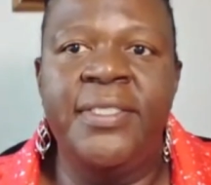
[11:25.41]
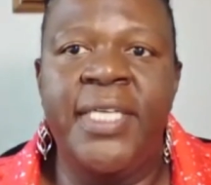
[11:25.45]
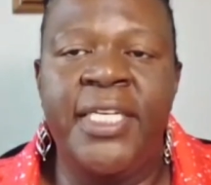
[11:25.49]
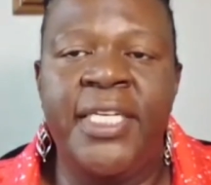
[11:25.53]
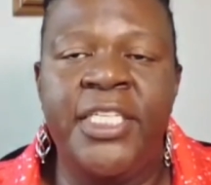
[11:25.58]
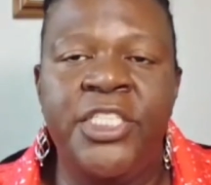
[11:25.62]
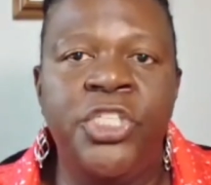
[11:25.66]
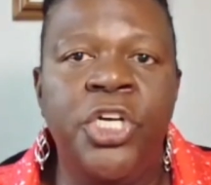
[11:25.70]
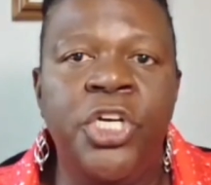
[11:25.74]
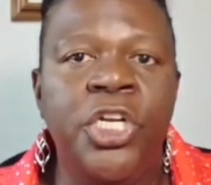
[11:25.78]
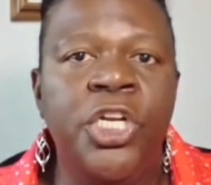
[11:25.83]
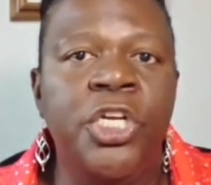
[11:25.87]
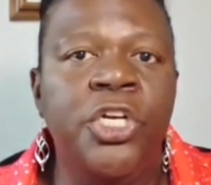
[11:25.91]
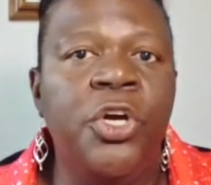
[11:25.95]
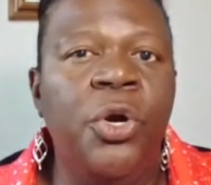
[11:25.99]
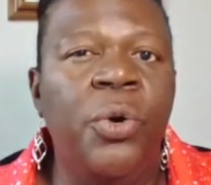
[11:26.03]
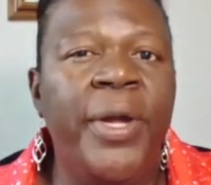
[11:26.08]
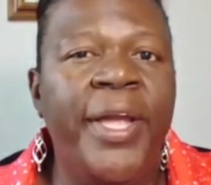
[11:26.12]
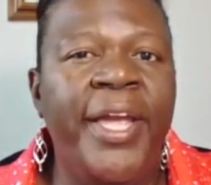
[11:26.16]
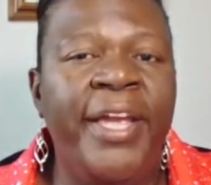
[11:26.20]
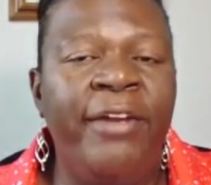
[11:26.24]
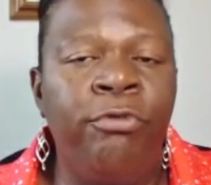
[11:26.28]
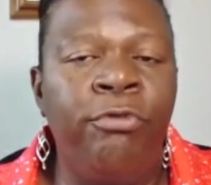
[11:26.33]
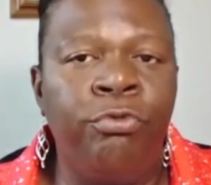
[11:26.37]
that is going to
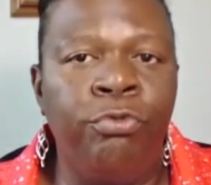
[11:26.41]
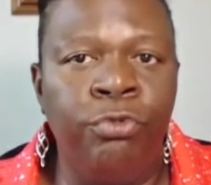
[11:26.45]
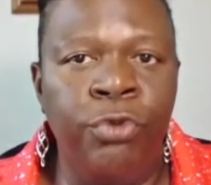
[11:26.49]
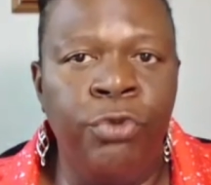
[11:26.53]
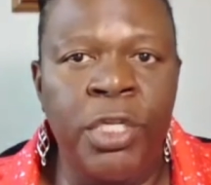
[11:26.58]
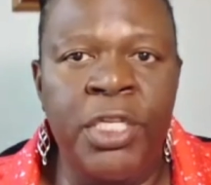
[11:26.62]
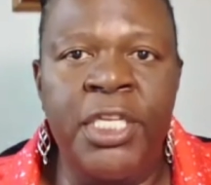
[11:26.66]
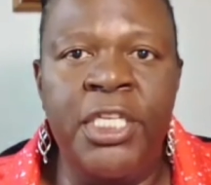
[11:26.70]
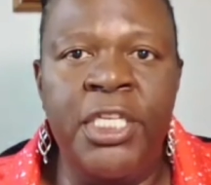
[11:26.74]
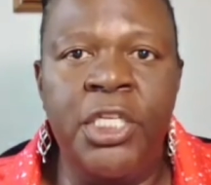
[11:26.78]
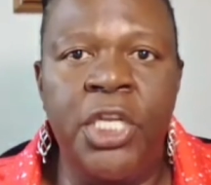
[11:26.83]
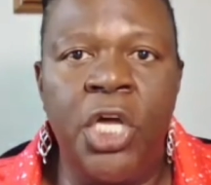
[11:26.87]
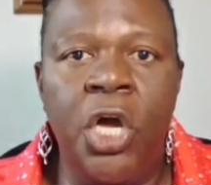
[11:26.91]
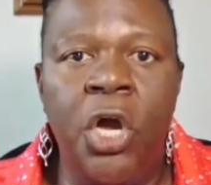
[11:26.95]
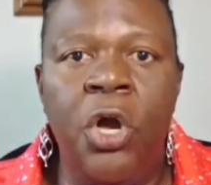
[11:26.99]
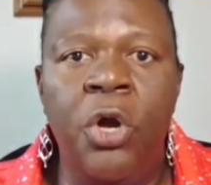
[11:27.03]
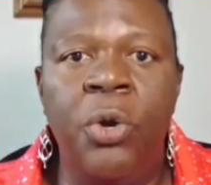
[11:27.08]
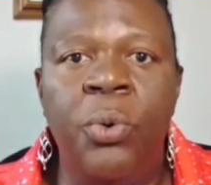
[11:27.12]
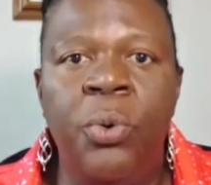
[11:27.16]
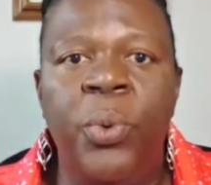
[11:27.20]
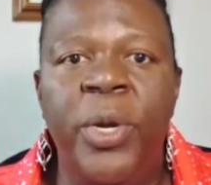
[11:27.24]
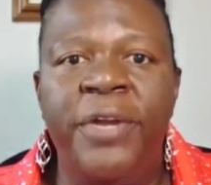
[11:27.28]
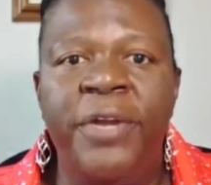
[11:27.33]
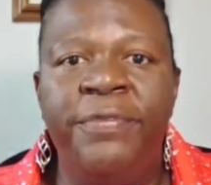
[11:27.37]
go a really
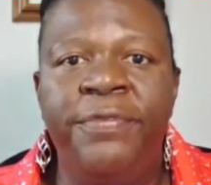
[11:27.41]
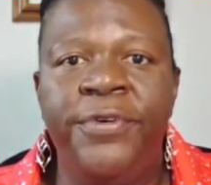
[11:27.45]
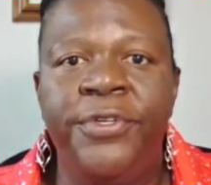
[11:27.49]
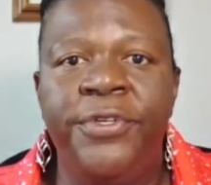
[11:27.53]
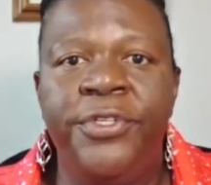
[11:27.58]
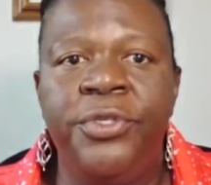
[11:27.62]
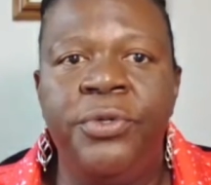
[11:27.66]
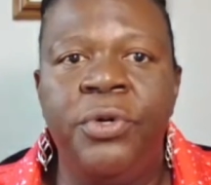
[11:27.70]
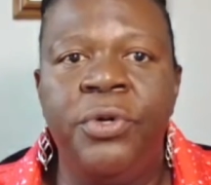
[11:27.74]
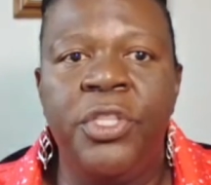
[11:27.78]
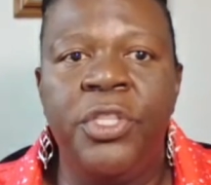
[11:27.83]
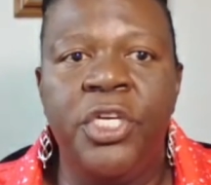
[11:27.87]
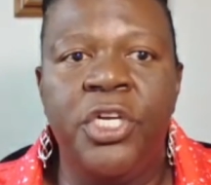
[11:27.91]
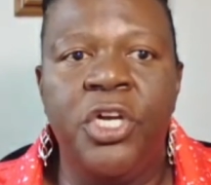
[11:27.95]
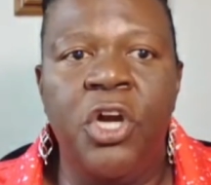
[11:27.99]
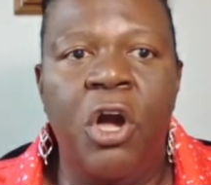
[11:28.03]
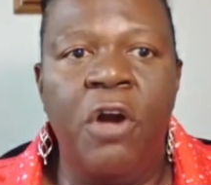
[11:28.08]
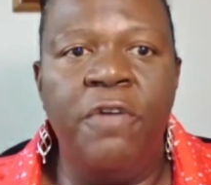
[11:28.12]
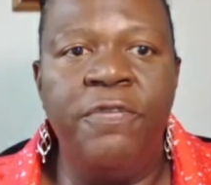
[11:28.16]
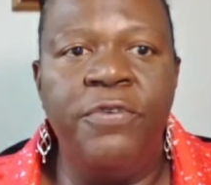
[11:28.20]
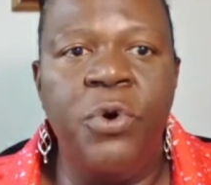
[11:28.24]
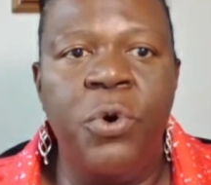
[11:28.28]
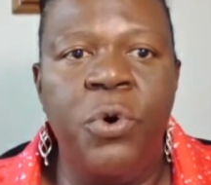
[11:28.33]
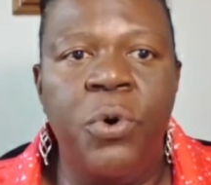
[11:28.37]
long way for you on the
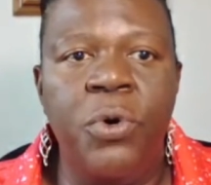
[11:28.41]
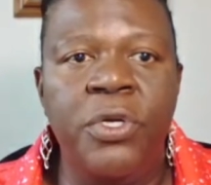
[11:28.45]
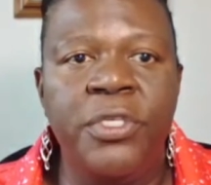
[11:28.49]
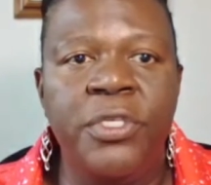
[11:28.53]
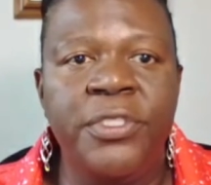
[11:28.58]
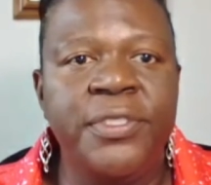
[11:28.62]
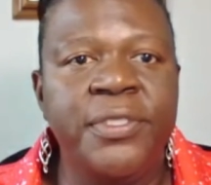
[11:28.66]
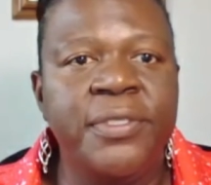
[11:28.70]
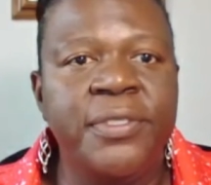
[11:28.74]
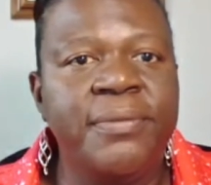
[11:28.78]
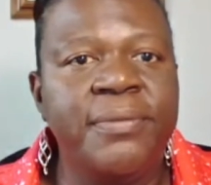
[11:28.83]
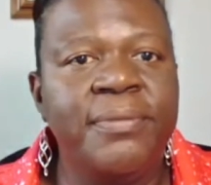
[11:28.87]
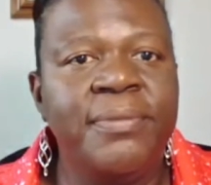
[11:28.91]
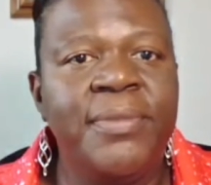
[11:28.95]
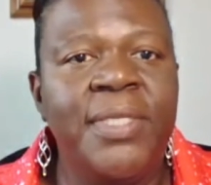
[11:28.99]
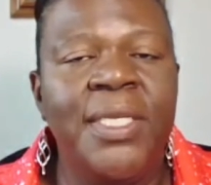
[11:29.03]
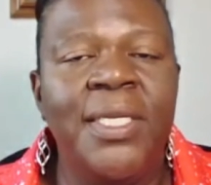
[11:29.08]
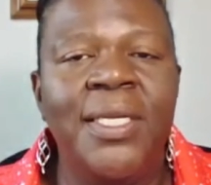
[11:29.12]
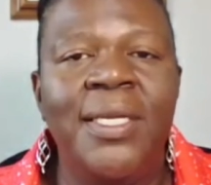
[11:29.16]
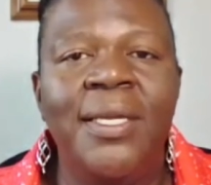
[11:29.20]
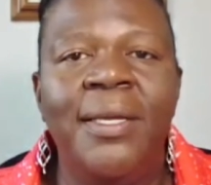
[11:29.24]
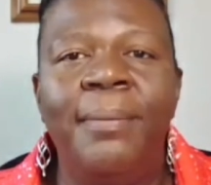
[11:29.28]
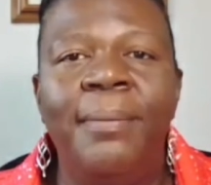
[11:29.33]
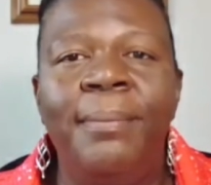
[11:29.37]
golf course.
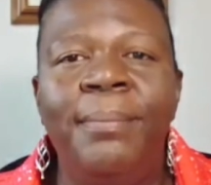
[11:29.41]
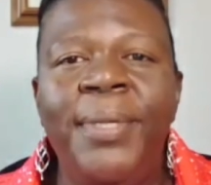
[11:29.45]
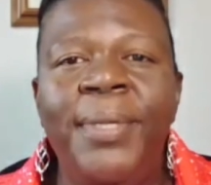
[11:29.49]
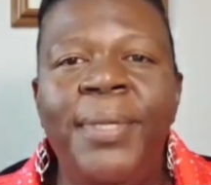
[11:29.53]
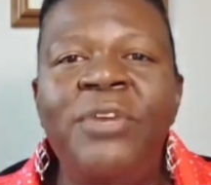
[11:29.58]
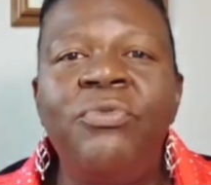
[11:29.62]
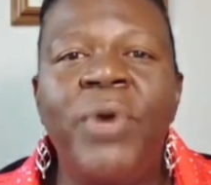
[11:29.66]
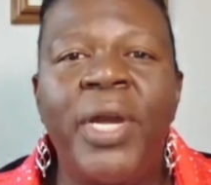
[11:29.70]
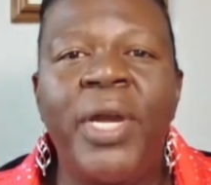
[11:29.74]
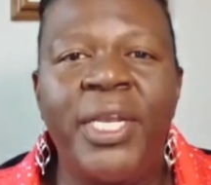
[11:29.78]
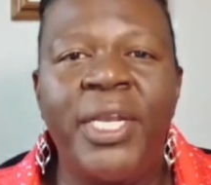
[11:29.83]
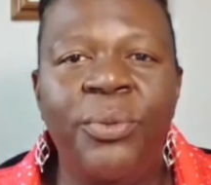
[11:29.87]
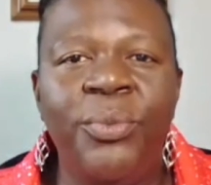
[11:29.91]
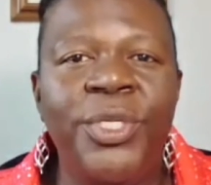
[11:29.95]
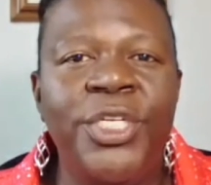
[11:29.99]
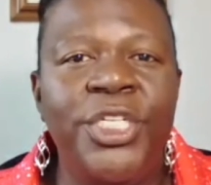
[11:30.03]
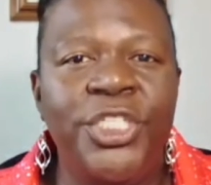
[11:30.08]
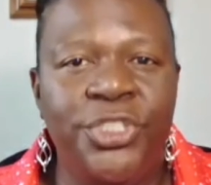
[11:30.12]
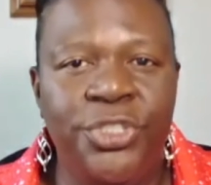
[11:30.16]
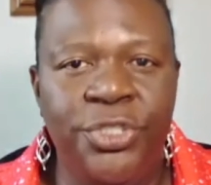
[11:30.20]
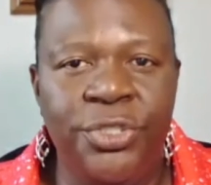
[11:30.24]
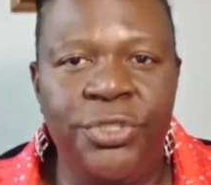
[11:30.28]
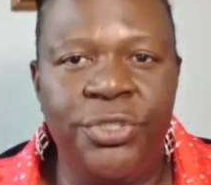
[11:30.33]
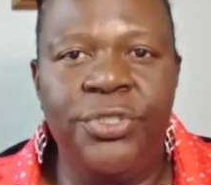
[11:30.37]
Be ready when
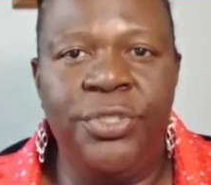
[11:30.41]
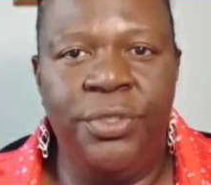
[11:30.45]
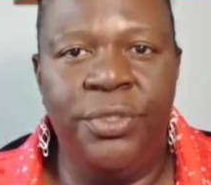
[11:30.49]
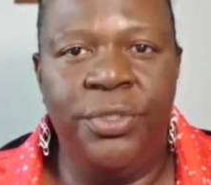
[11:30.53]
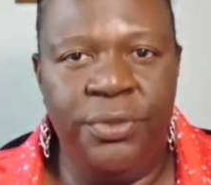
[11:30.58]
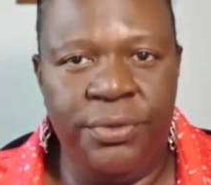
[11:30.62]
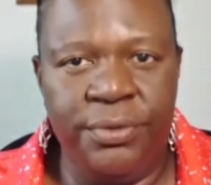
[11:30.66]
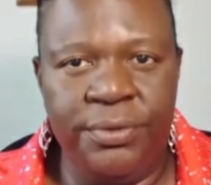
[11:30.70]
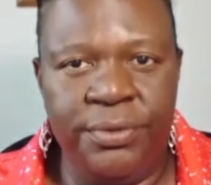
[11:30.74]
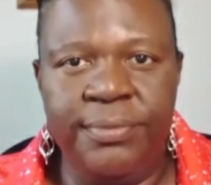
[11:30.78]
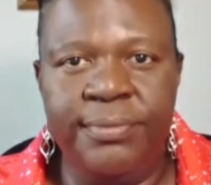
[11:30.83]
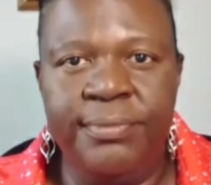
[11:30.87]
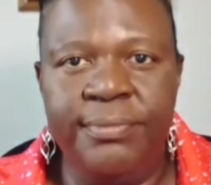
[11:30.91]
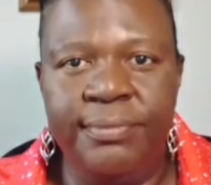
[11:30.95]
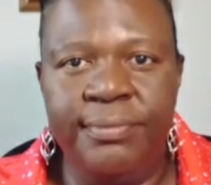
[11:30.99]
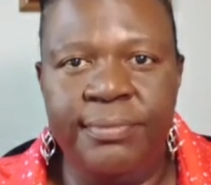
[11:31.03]
it's your turn.